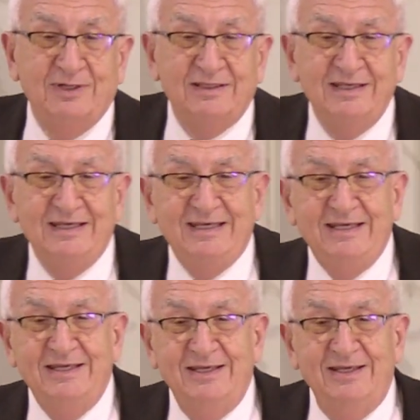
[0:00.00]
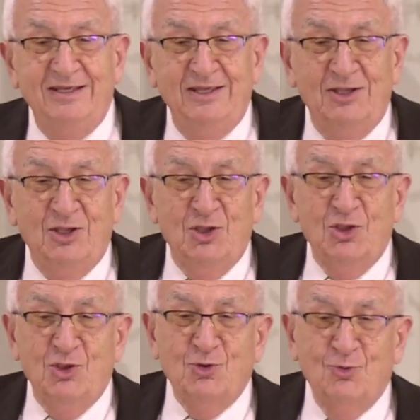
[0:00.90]
Two points. I
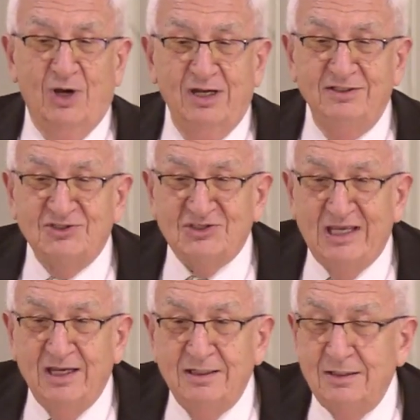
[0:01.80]
know in college